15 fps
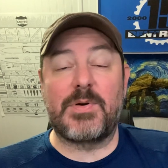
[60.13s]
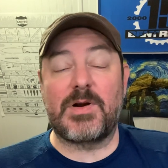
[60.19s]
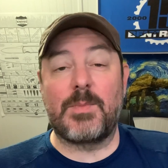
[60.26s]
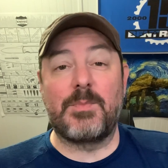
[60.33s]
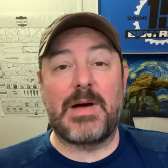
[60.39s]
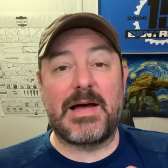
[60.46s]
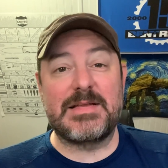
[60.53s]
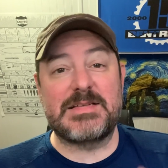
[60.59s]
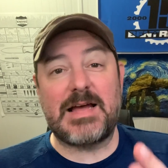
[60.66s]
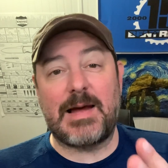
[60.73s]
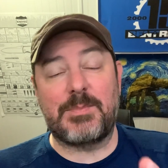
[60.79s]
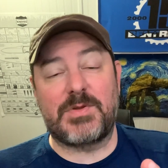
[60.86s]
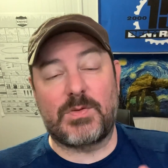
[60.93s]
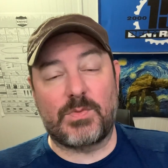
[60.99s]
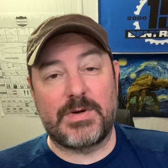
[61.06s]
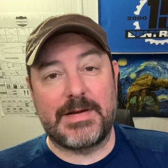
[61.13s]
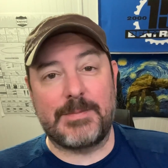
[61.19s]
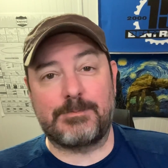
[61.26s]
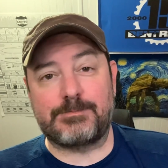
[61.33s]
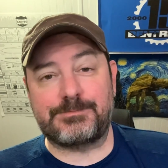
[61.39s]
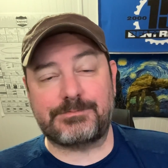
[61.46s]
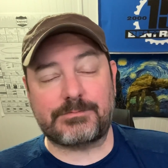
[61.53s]
up my top
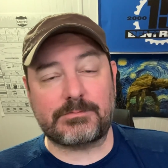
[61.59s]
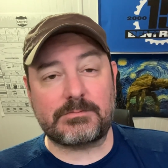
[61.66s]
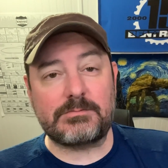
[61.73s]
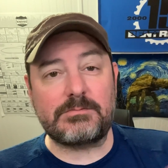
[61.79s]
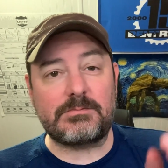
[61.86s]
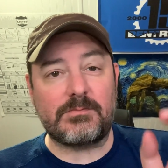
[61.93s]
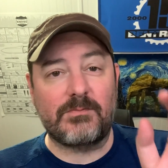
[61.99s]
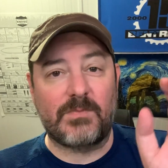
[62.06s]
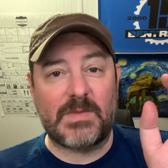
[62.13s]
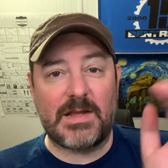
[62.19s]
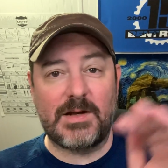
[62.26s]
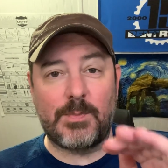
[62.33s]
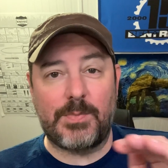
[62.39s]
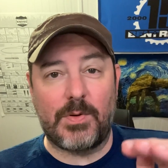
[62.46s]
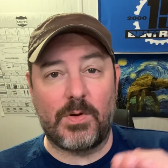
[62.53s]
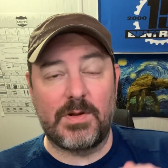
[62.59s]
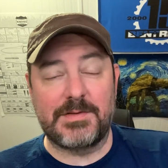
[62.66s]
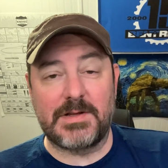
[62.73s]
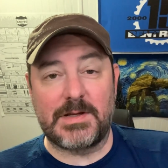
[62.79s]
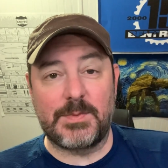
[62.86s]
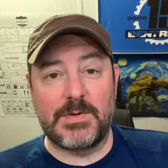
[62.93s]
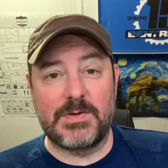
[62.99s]
three in a poll in
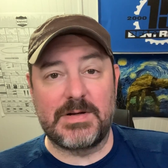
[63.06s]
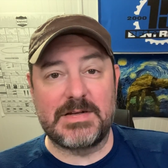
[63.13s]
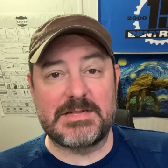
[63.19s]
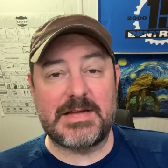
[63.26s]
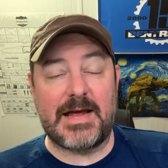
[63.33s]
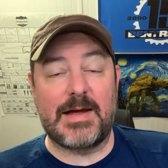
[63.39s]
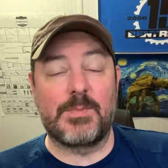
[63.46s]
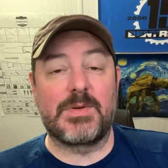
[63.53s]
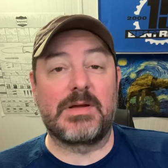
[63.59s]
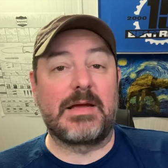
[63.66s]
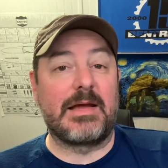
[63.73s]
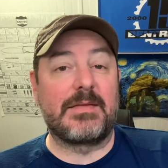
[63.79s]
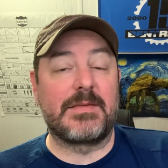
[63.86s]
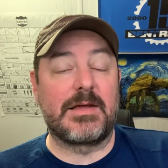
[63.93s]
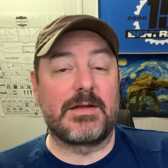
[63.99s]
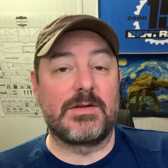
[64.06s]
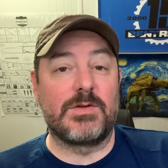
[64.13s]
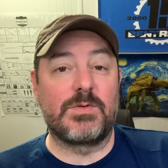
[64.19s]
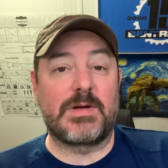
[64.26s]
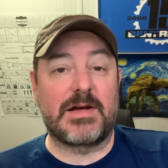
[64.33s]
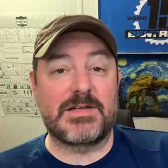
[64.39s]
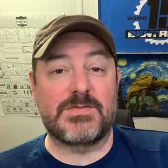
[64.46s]
the community tab, and then
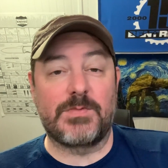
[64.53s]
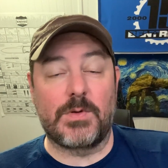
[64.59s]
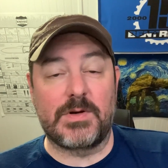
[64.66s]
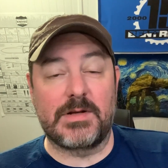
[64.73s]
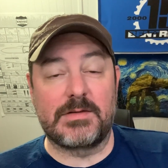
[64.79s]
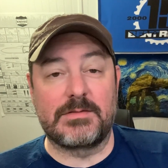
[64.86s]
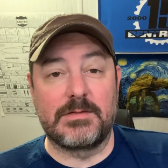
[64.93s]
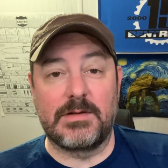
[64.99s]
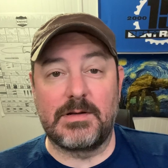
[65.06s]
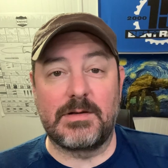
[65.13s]
you guys voted